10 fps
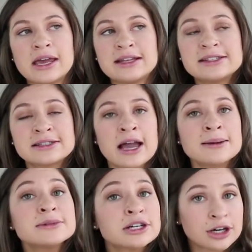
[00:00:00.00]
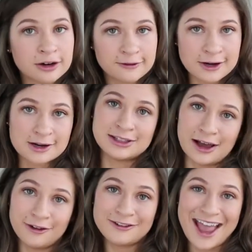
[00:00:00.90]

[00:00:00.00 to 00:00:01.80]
it's time to cook for yourself.